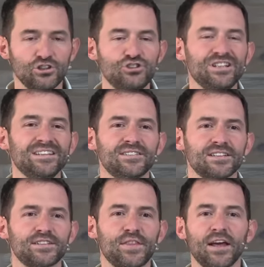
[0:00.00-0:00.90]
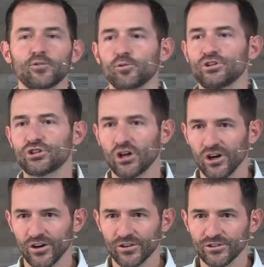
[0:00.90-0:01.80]
Jesus then
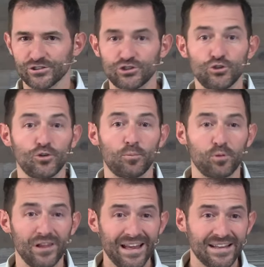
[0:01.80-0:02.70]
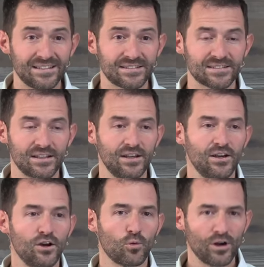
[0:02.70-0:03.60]
returns to the place
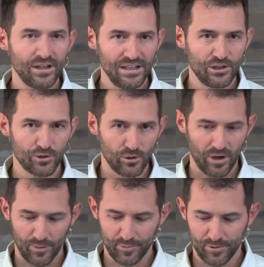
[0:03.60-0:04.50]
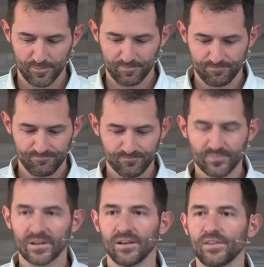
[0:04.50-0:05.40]
where he grew up,
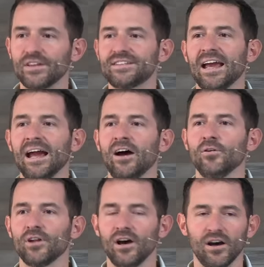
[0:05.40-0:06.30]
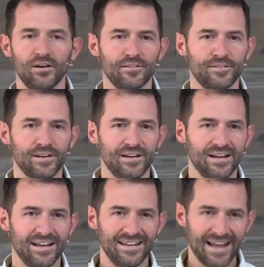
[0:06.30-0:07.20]
the town of
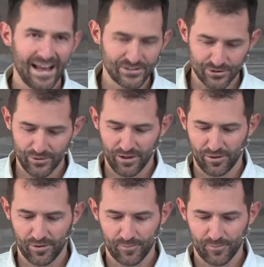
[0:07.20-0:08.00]
Nazareth.